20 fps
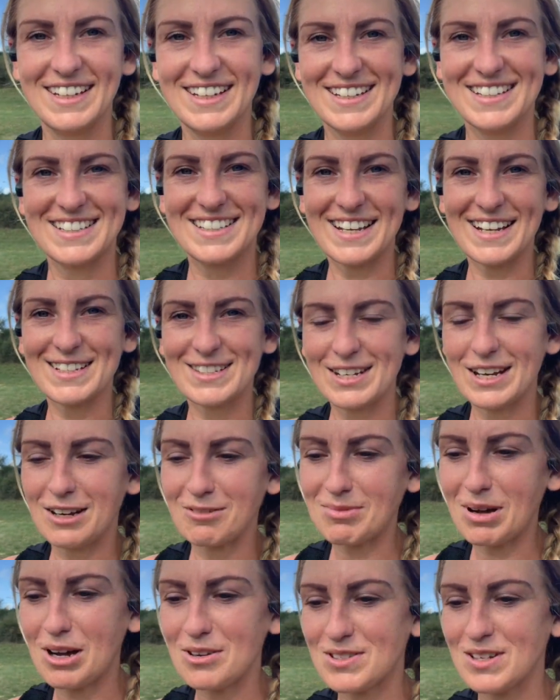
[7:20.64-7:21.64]
16
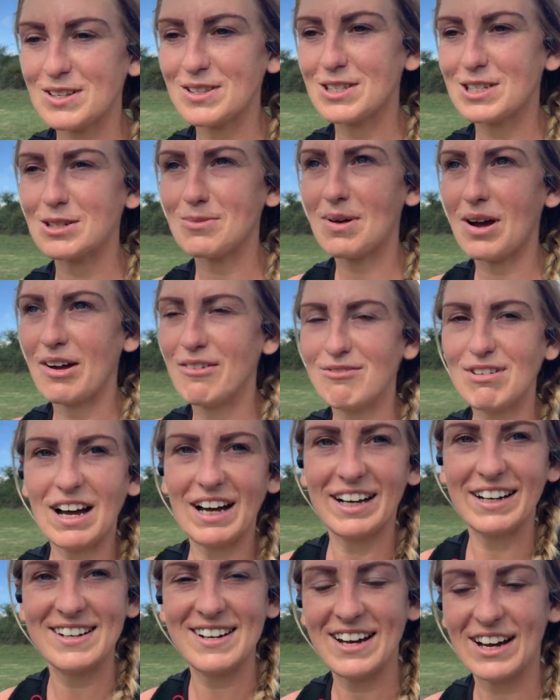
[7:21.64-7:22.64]
miles into my
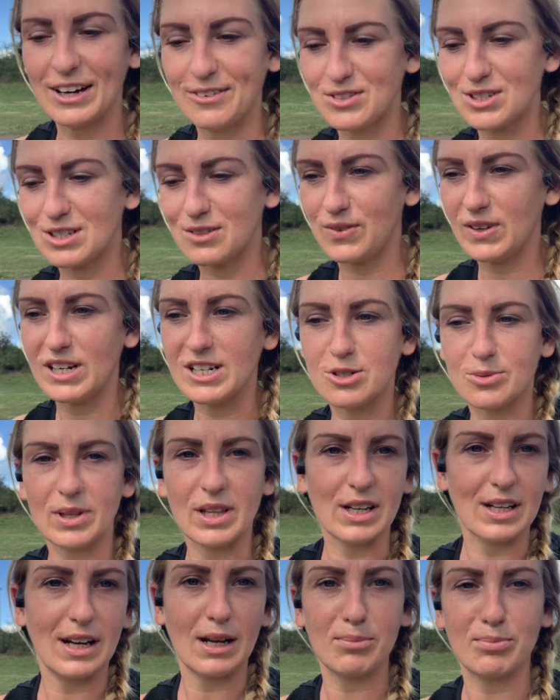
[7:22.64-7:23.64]
run, I've just finished with a
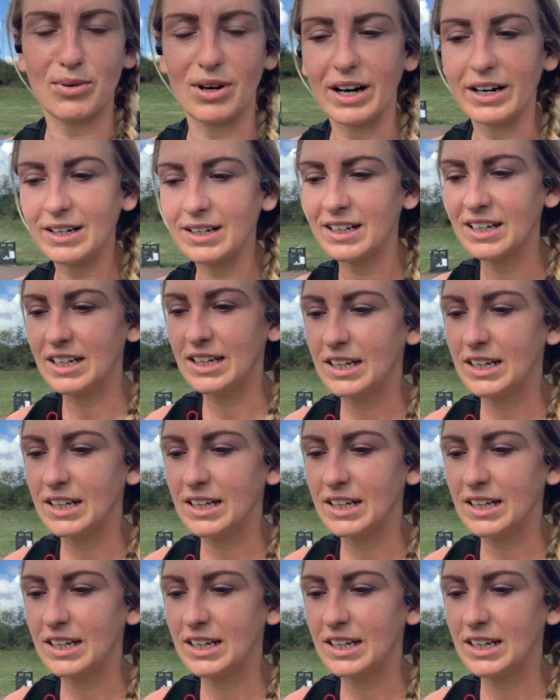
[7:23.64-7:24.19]
club run,